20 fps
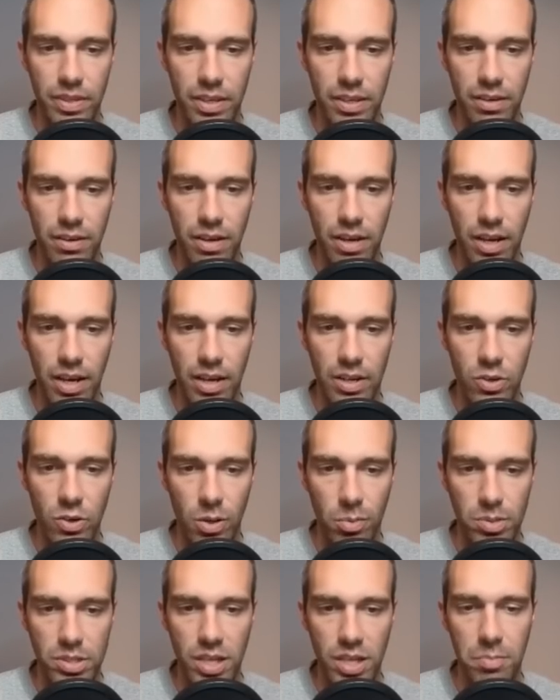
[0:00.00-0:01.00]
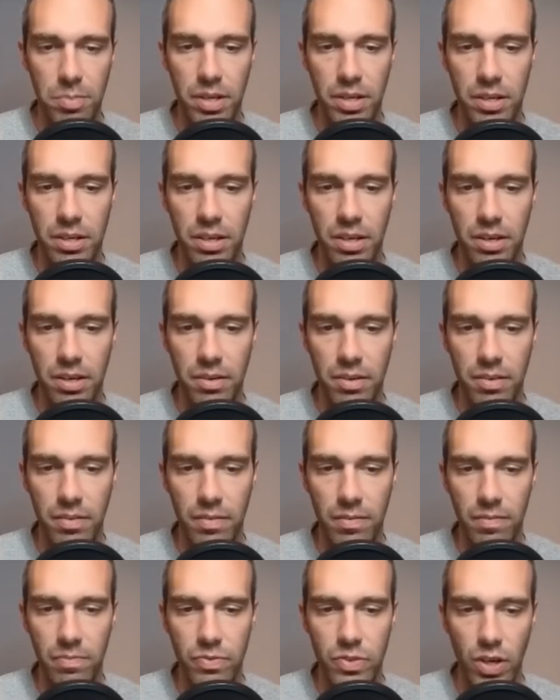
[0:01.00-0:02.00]
normal typing,
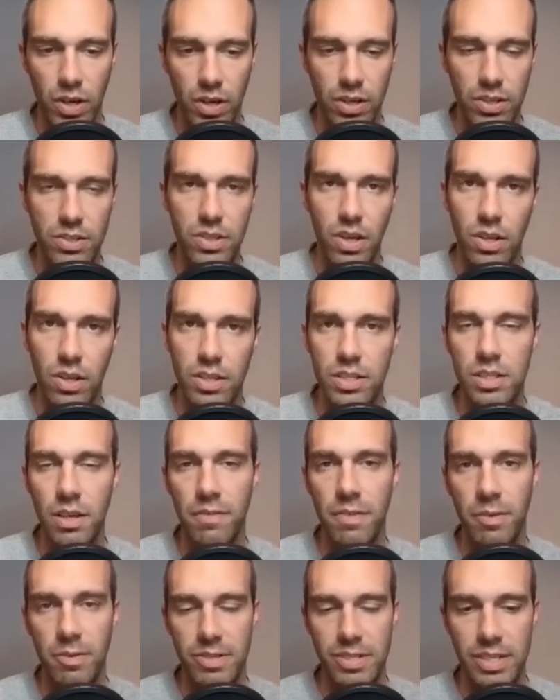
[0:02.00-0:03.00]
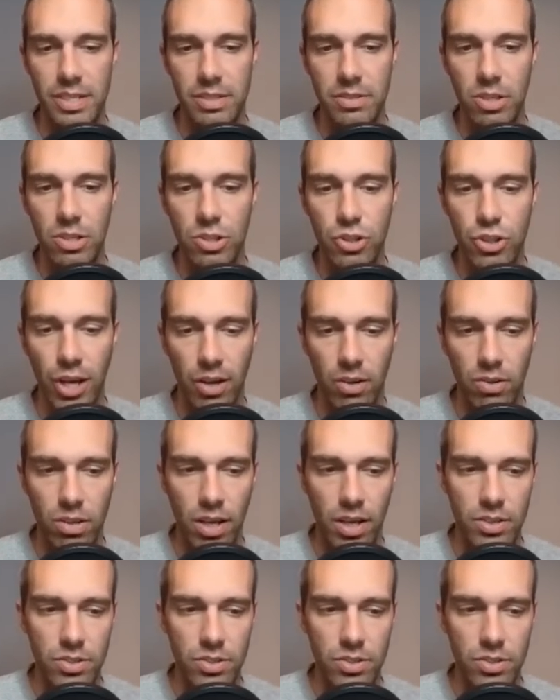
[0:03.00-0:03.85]
darks, all the stuff that resists Shadow Claw.